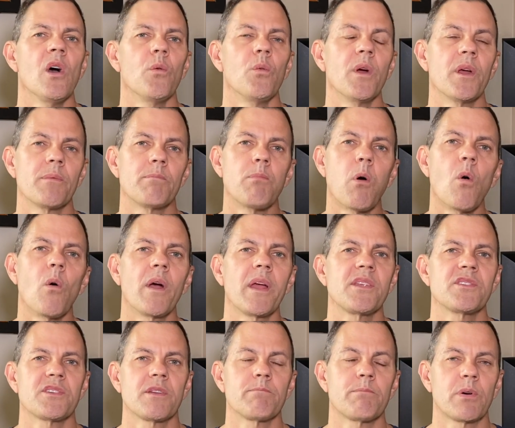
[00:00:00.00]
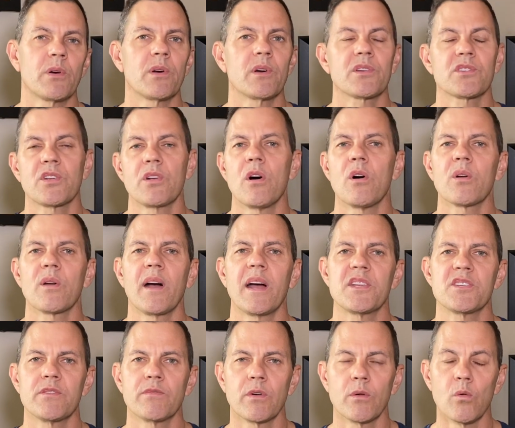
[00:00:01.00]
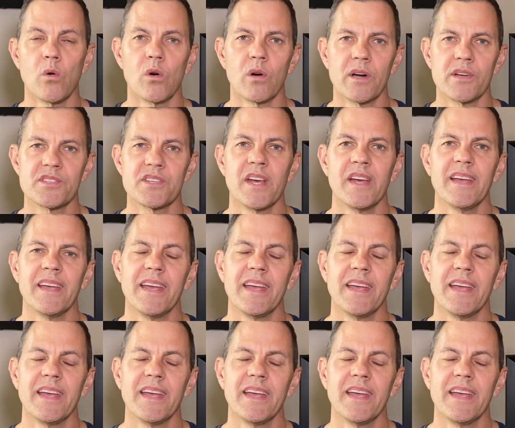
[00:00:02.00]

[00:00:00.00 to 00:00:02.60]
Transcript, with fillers: with points and perks and all kinds of rewards.